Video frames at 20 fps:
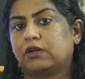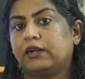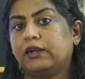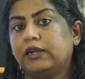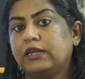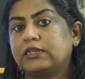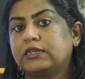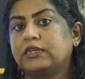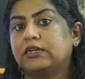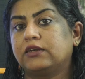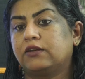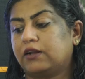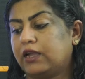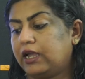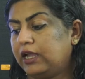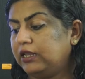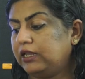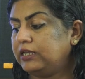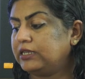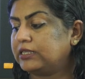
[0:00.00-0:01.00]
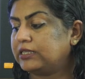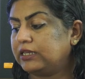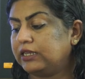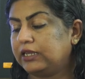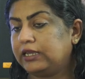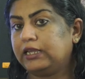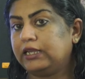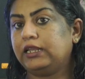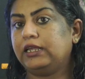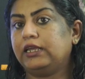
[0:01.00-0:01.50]
conducting rallies in
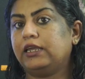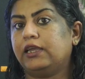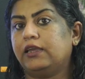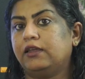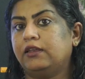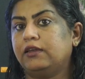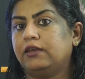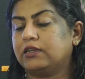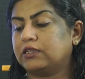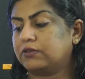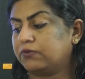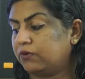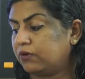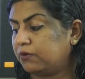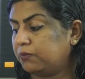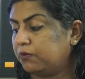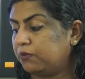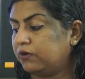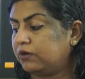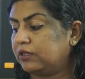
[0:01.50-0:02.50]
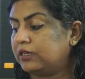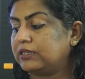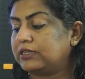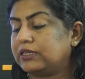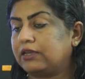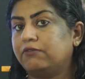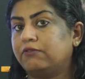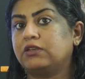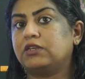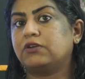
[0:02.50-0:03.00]
hilly areas for more than
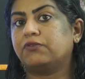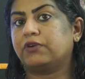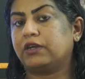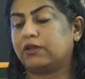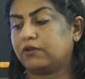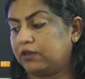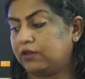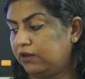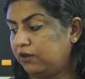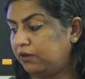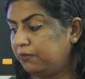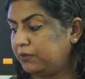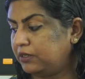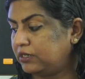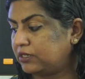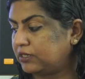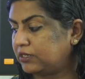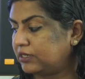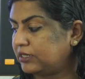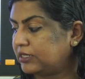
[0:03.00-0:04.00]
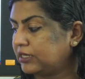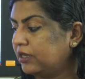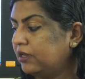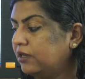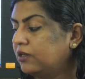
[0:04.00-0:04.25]
75 kilometers